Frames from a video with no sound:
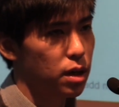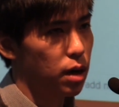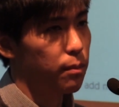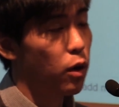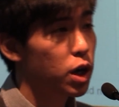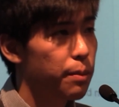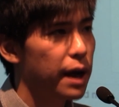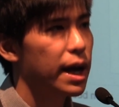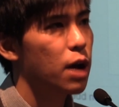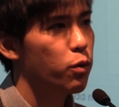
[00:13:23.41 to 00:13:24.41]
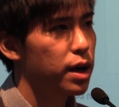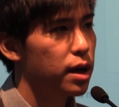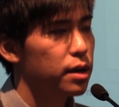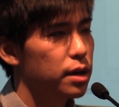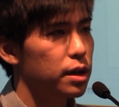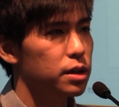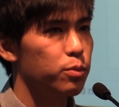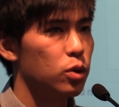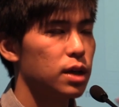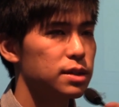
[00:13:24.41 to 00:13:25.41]
um, occupying area and the
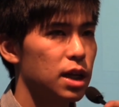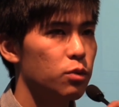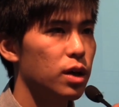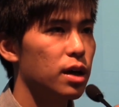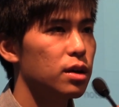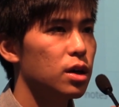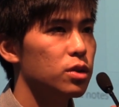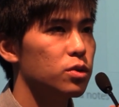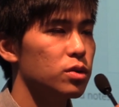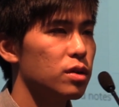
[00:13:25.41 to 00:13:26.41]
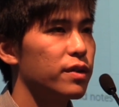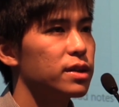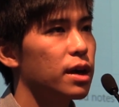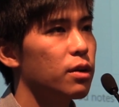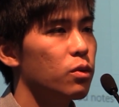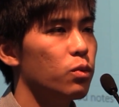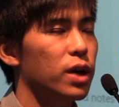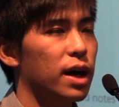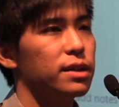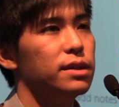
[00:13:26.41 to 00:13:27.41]
protest area do not think that
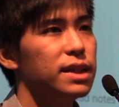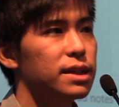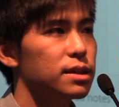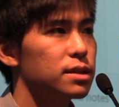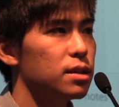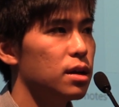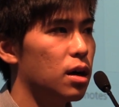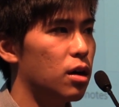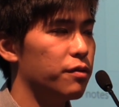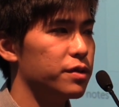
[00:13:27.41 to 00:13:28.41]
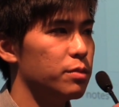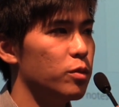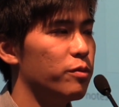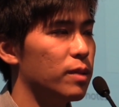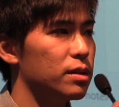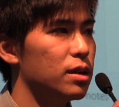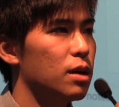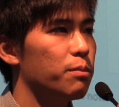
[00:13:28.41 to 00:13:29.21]
we are the leaders of the movement.